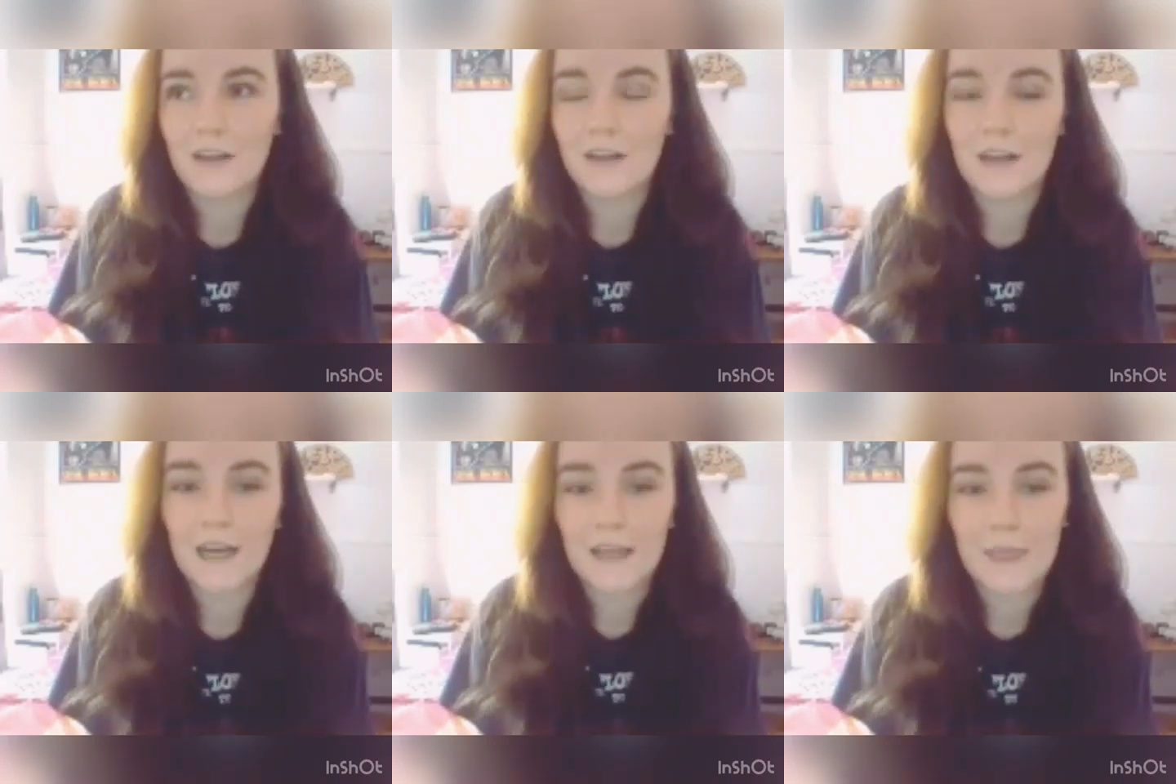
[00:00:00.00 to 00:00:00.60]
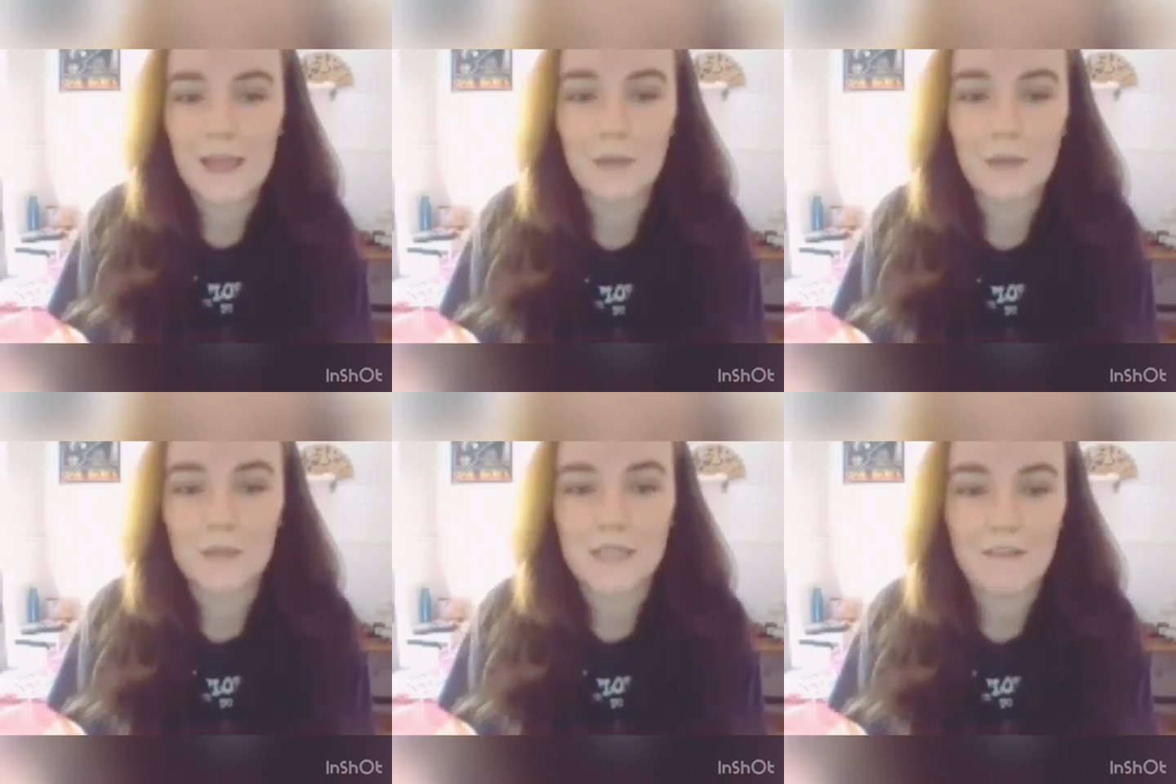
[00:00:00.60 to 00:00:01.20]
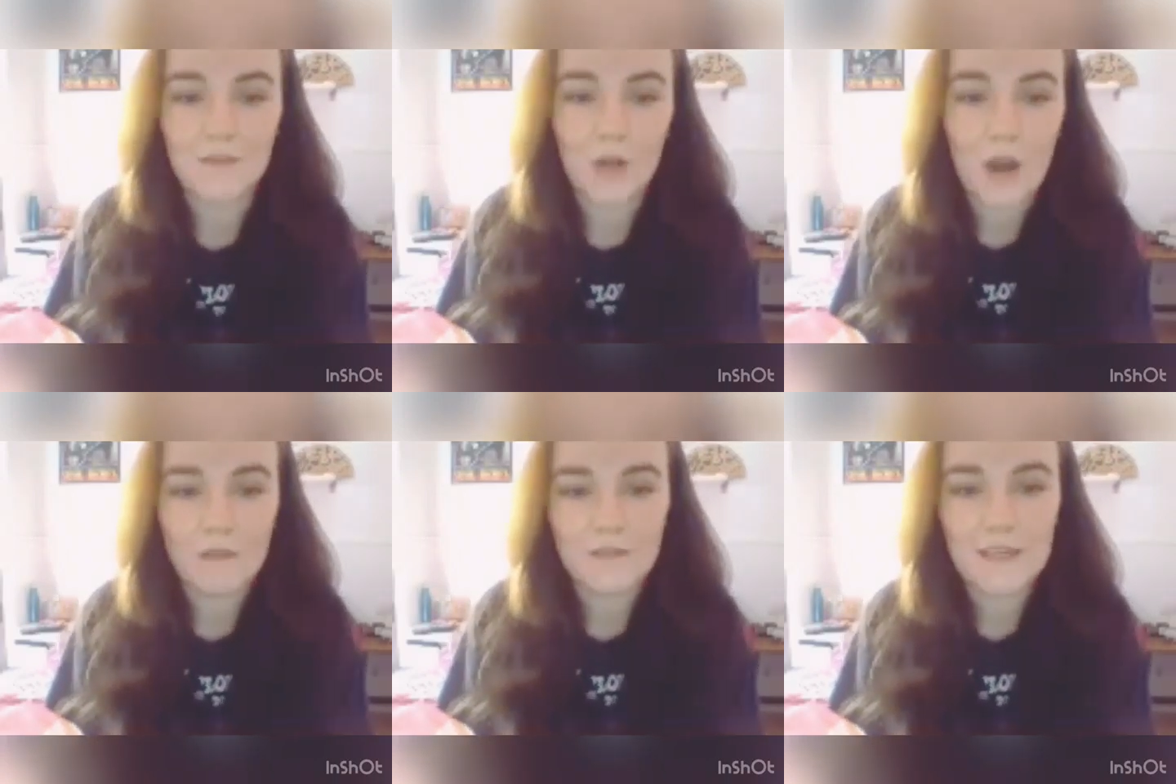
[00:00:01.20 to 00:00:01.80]
then I would have a
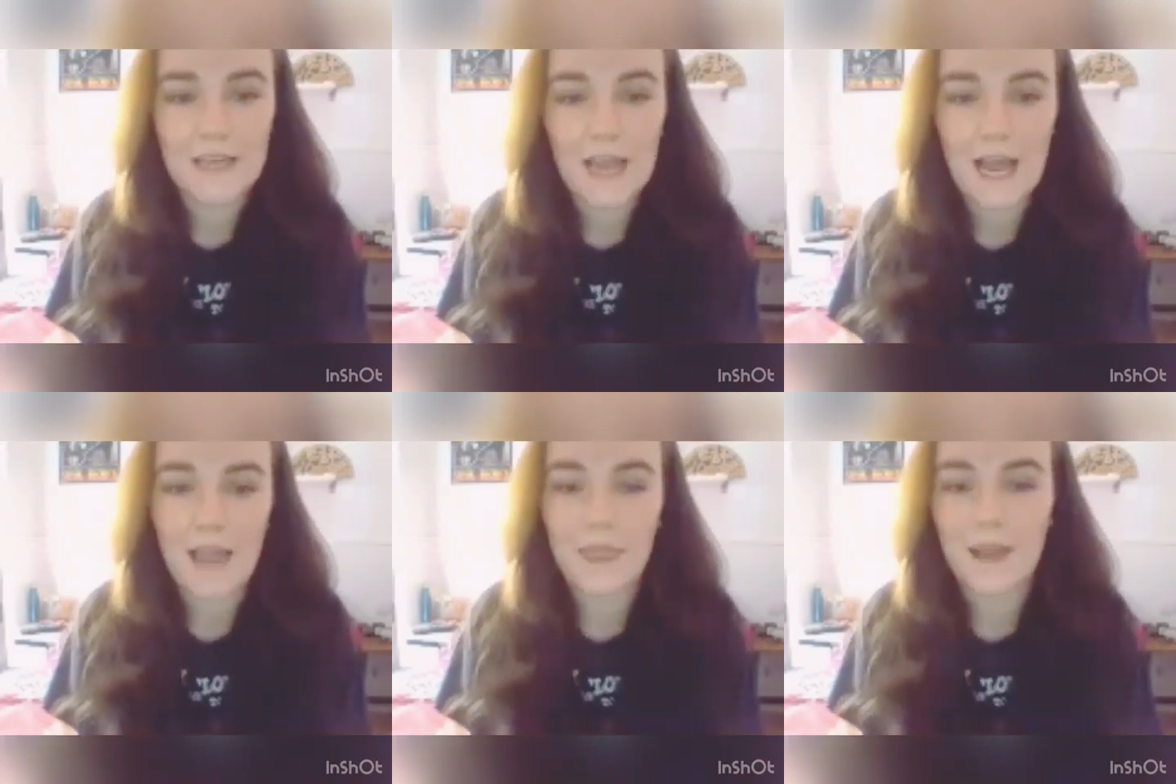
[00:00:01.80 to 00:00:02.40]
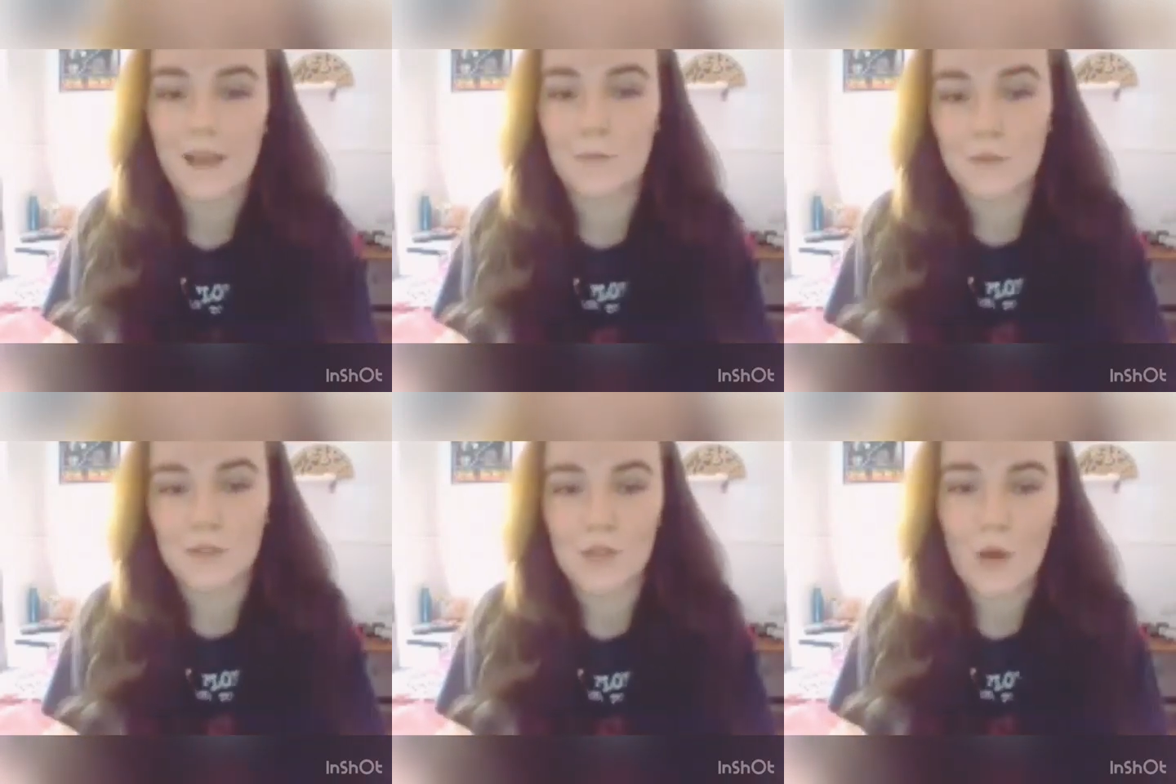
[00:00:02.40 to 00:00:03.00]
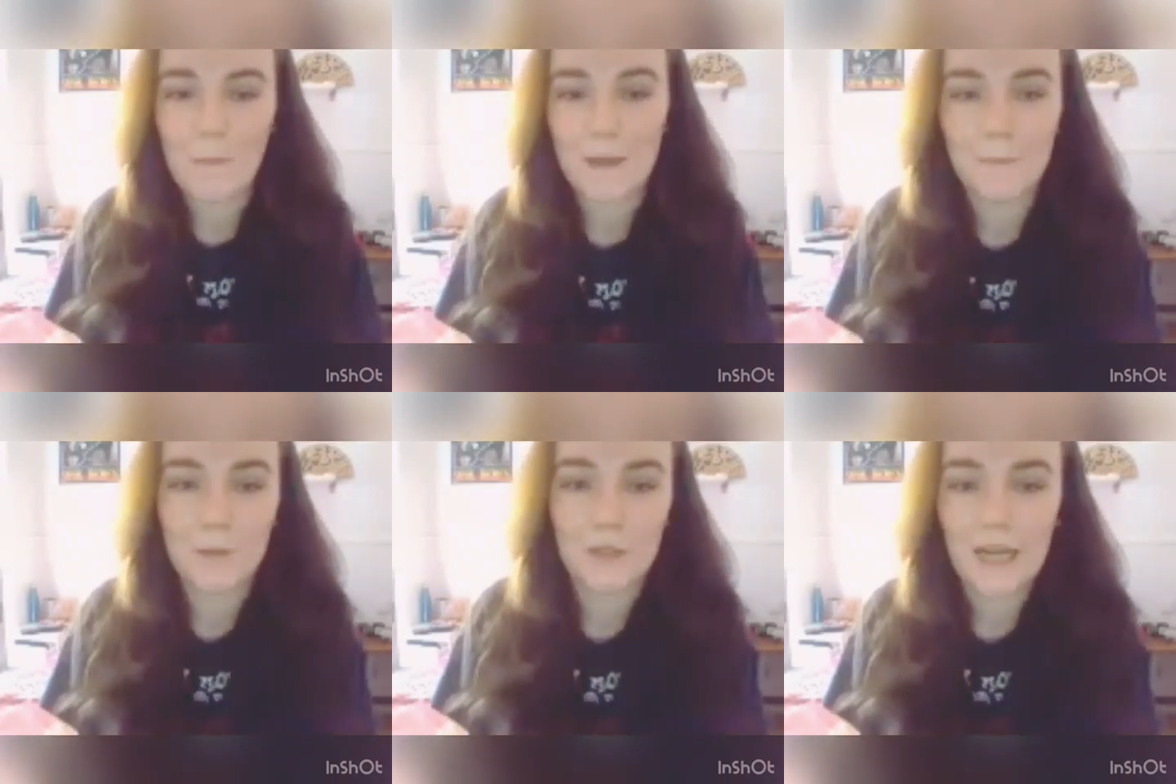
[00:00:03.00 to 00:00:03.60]
coffee, and then I would start my morning
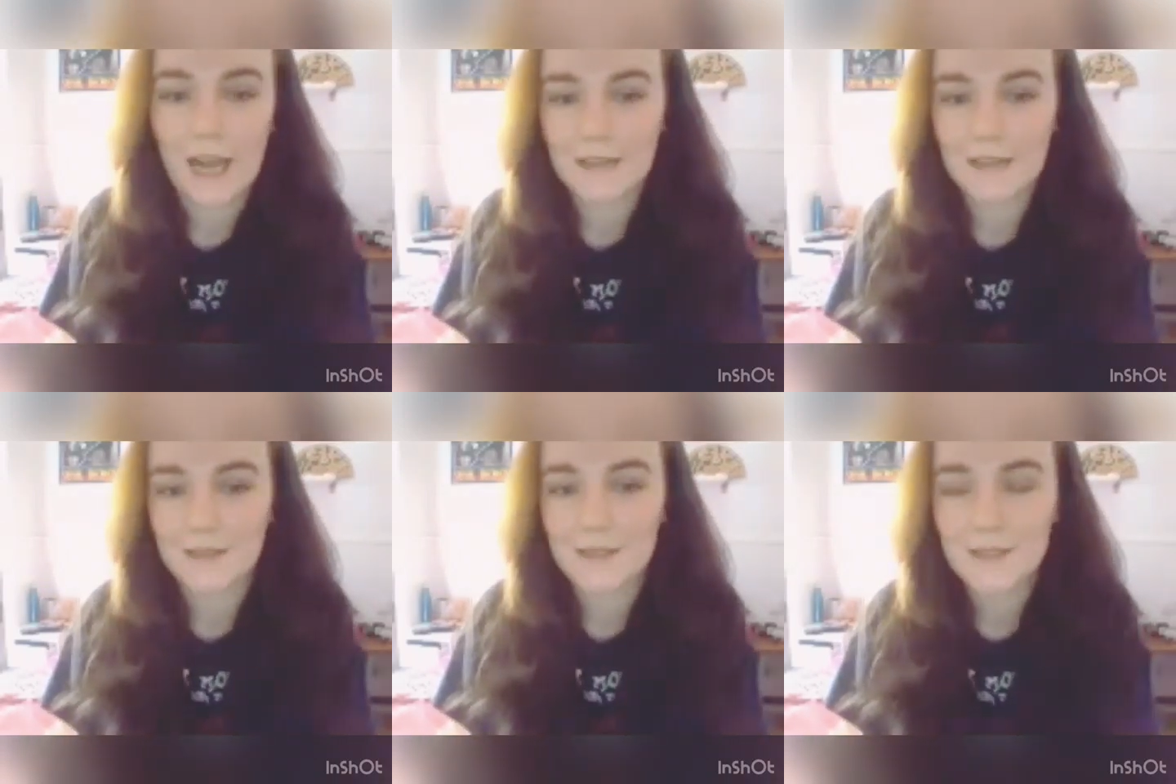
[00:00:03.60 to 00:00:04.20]
classes.